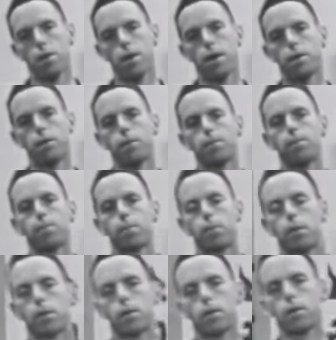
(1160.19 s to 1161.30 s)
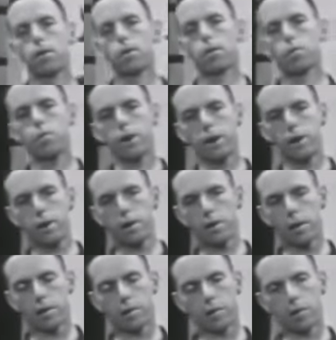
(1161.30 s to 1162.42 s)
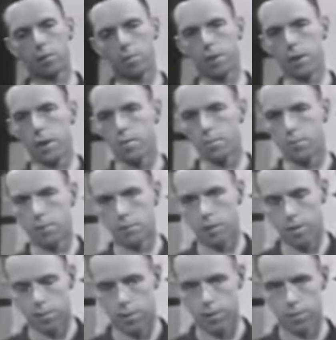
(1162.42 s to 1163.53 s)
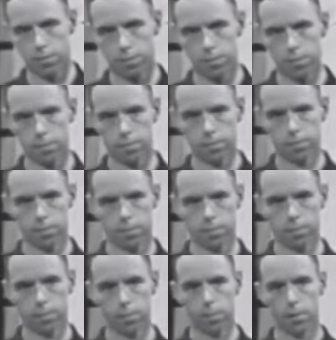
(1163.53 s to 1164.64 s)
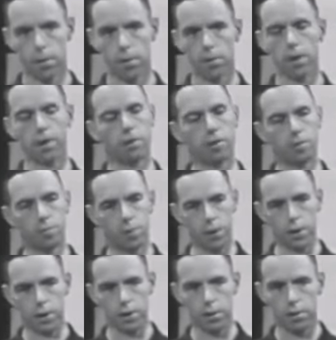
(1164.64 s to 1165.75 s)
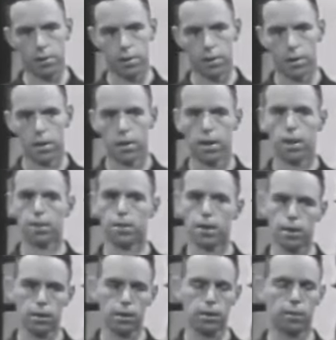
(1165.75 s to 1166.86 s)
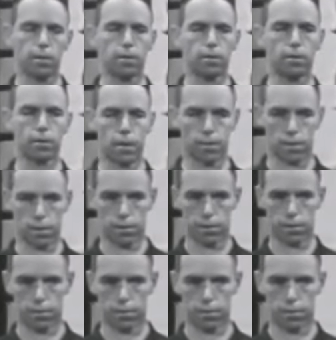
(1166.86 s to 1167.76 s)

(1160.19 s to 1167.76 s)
that spring does not become the summer. There is spring, and then there is summer.